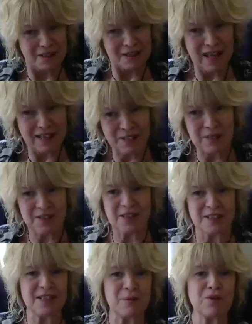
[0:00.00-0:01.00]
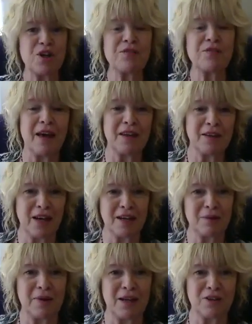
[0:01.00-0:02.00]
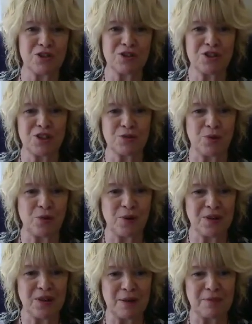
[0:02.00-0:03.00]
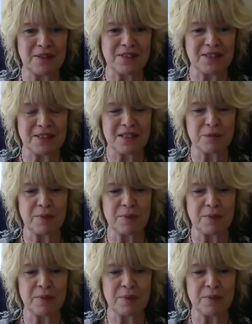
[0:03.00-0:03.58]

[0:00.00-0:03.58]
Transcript: that's a misconception that night managers just work with night businesses,